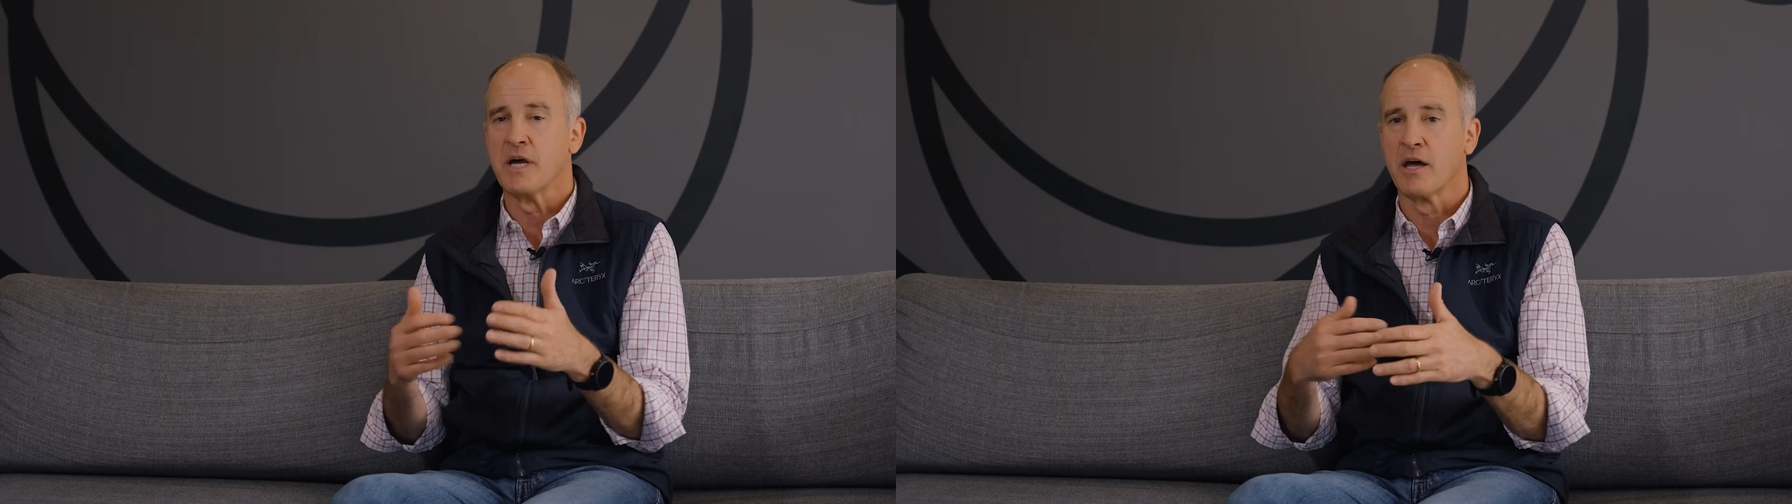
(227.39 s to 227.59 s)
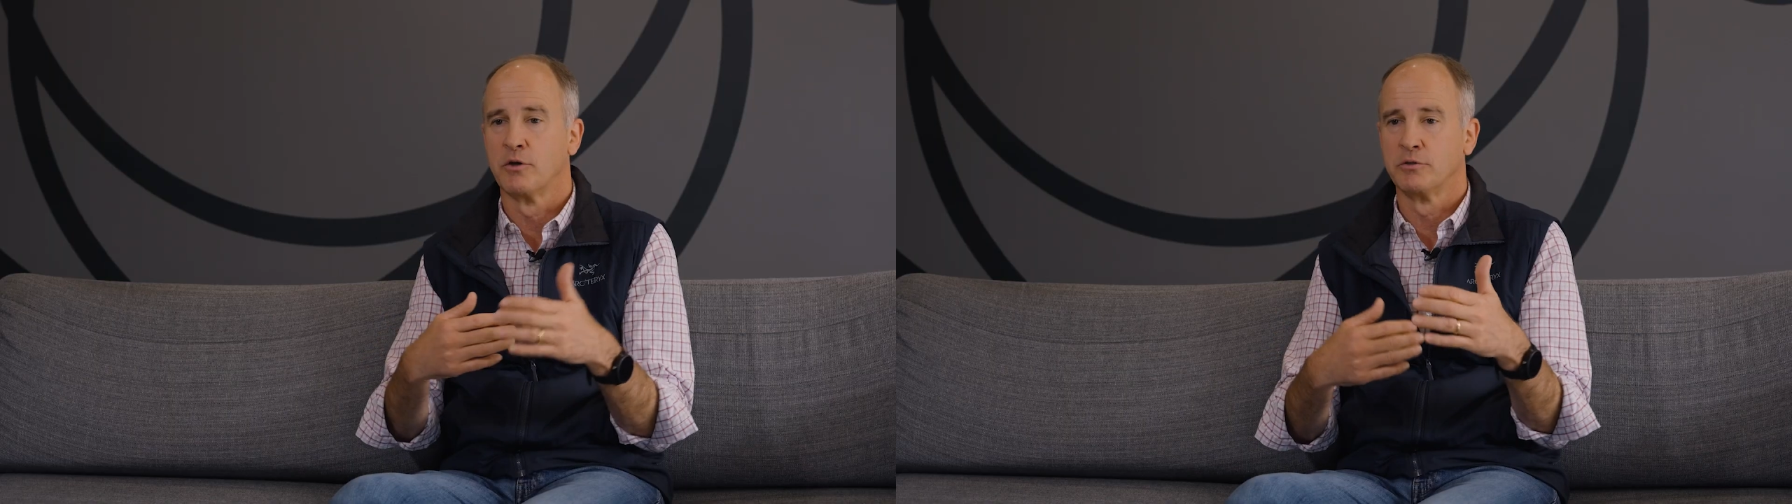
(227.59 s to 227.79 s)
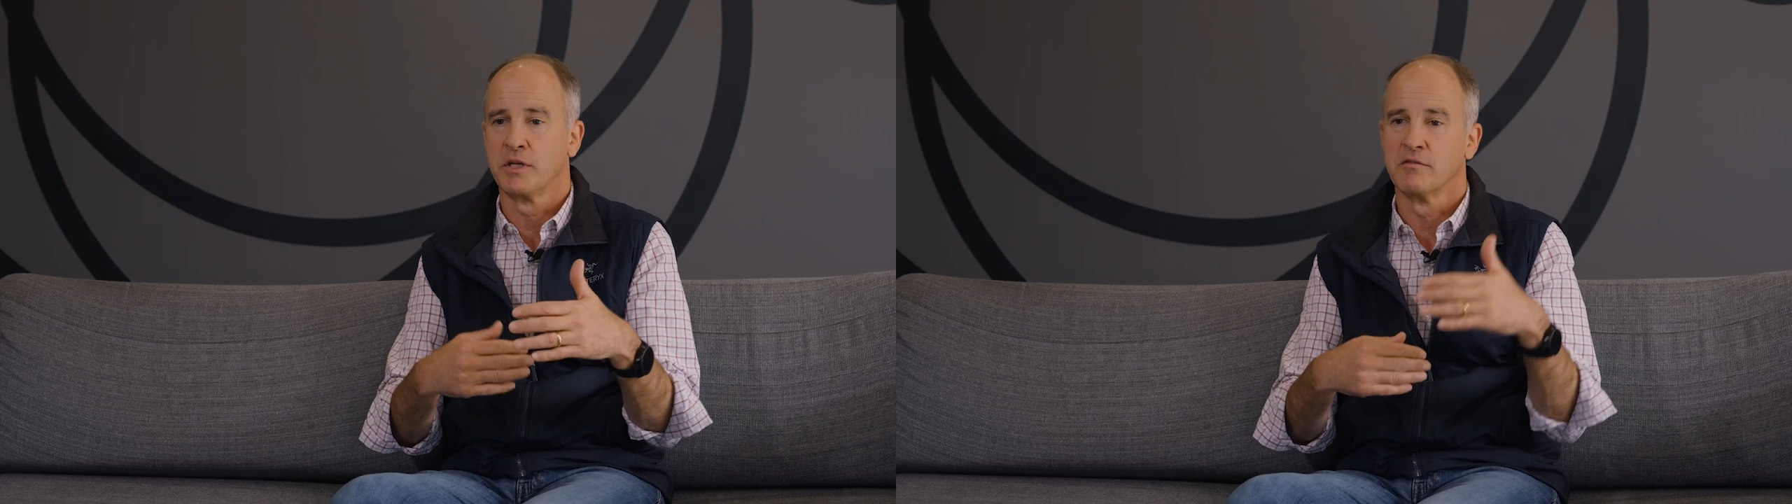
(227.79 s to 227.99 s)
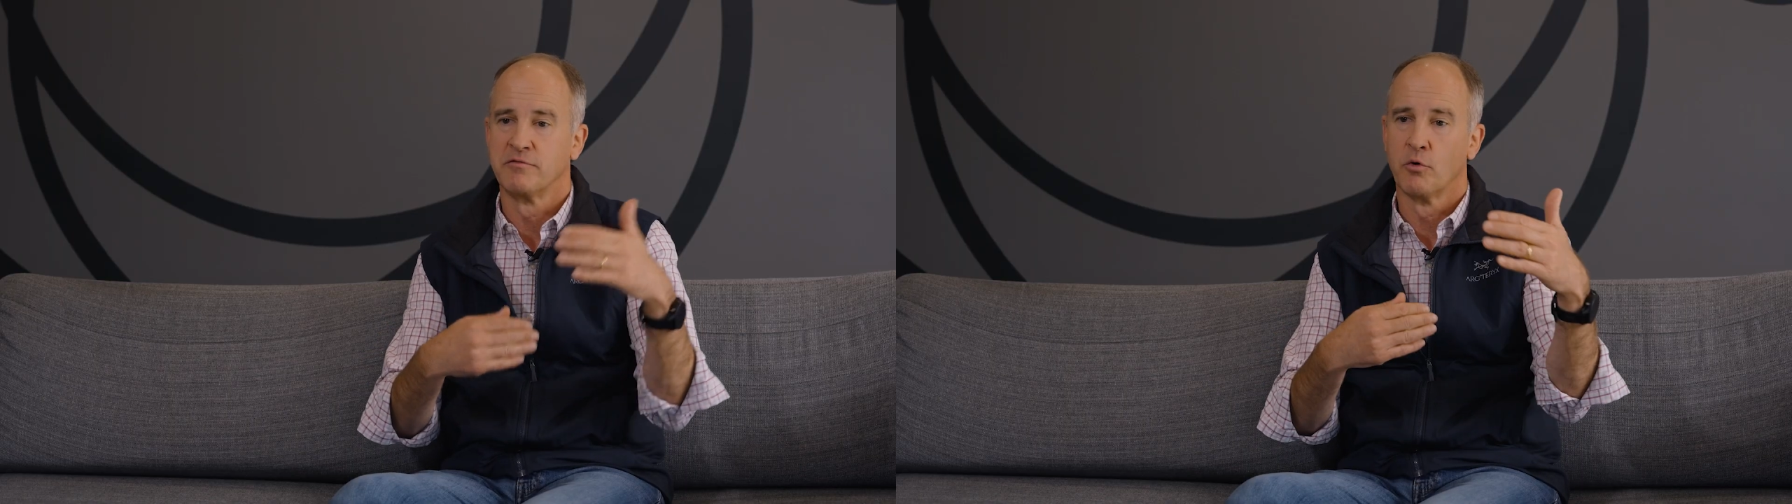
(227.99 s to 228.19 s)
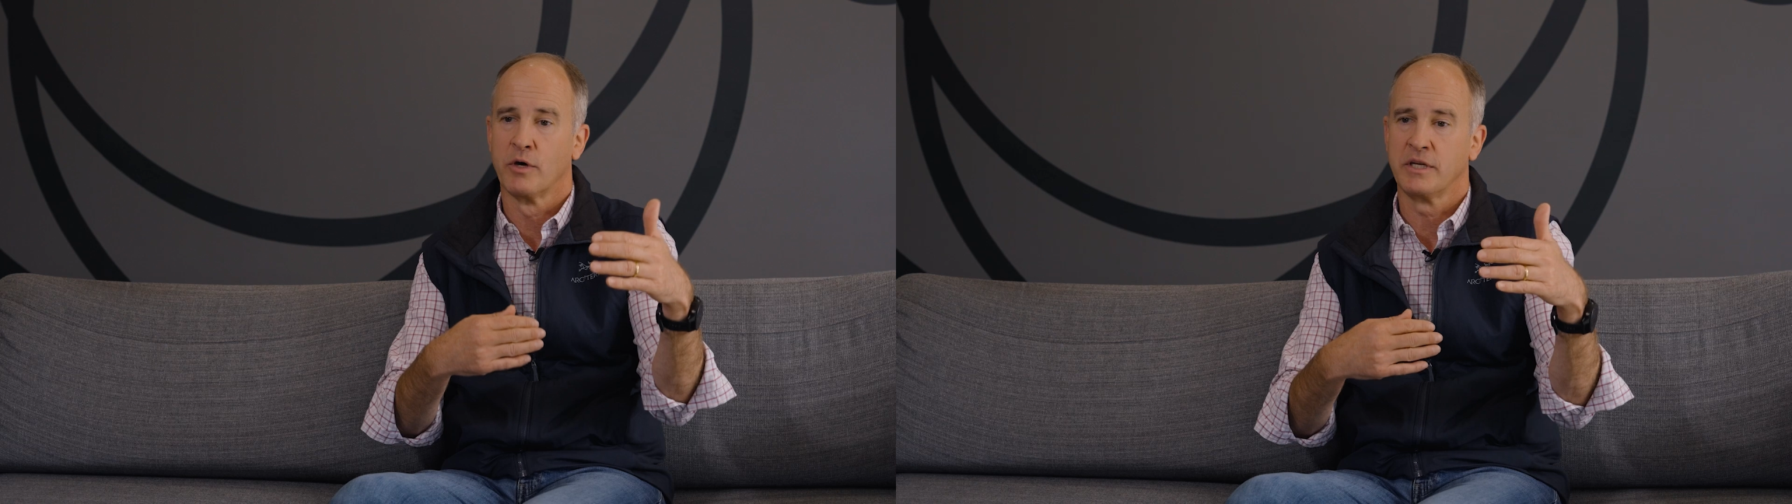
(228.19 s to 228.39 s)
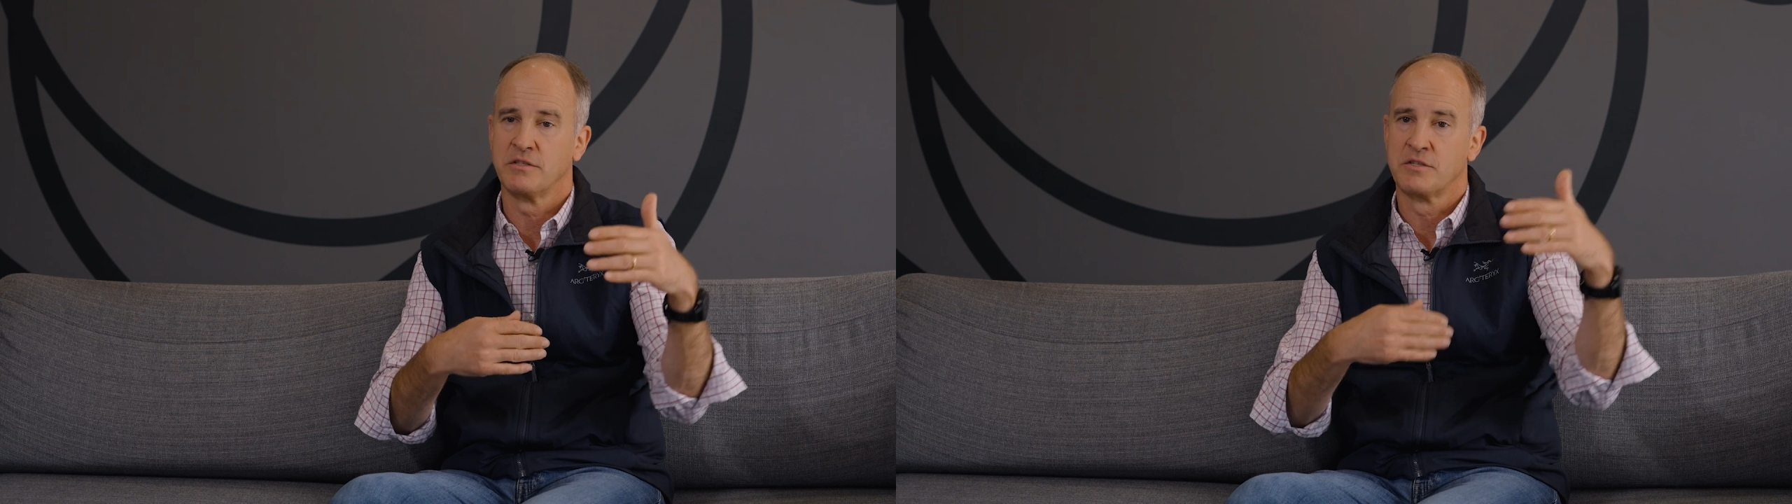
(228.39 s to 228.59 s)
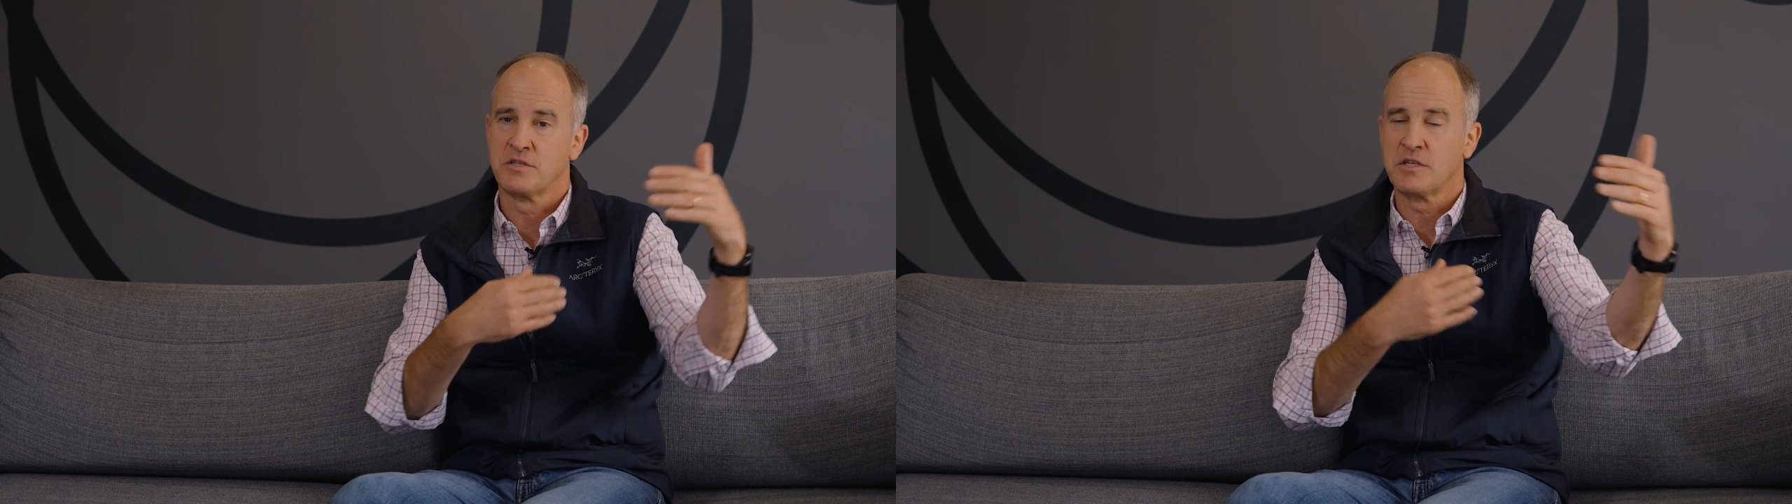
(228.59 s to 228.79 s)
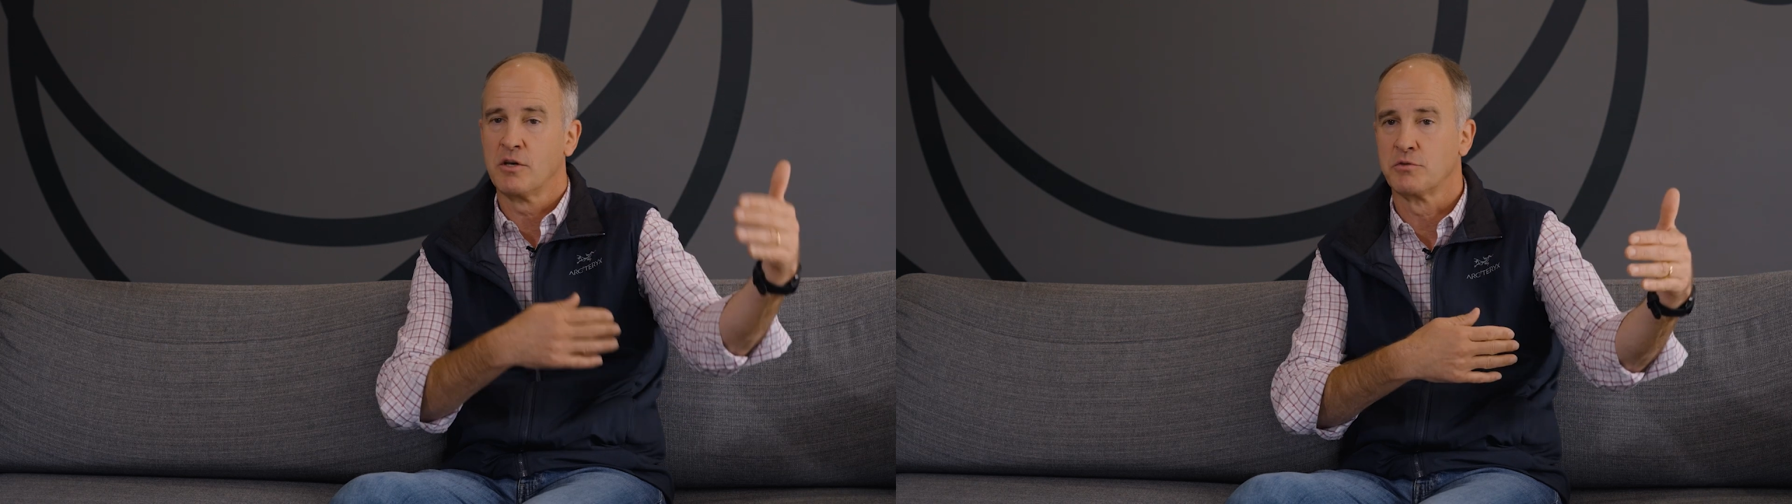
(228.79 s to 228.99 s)
not only avoid
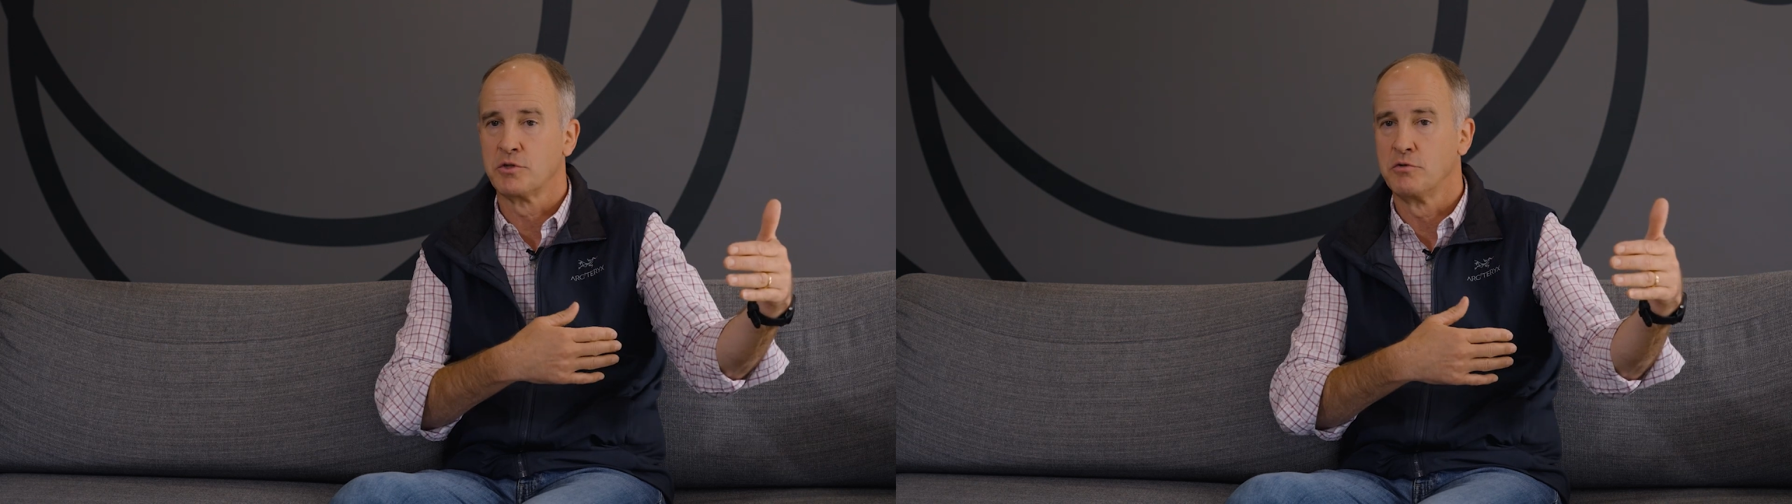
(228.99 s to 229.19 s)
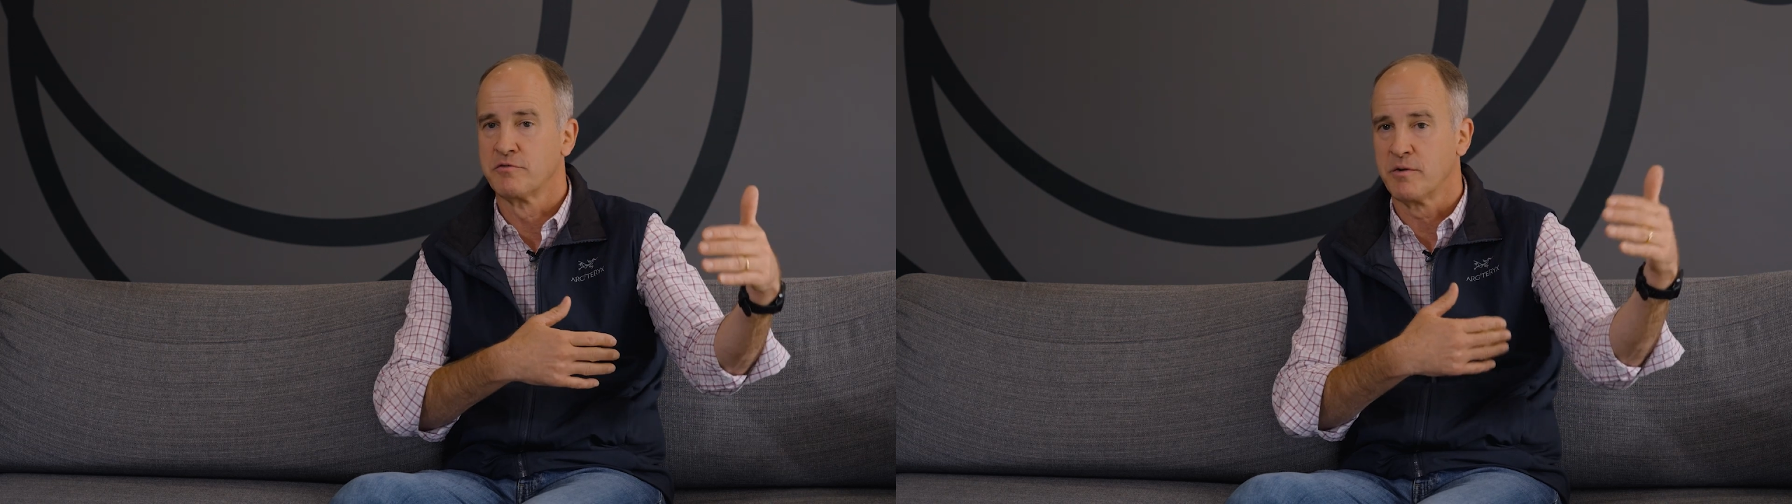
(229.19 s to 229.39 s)
CO2